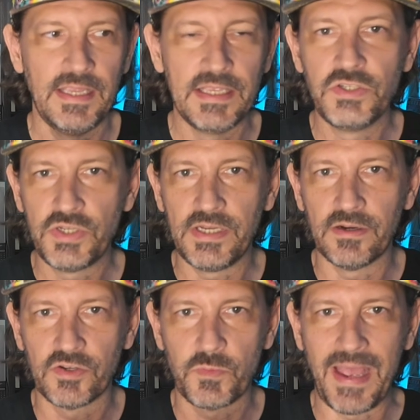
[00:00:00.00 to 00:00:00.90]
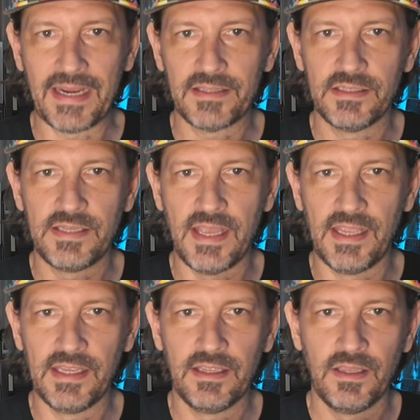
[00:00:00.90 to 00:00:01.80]
Engineers back in the
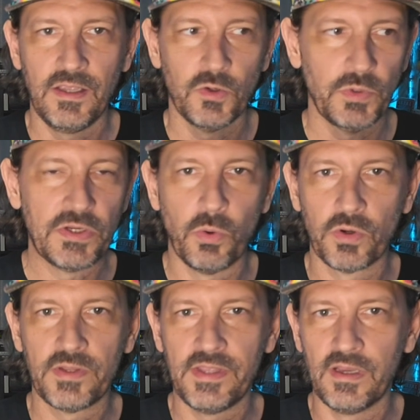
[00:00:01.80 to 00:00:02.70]
day recorded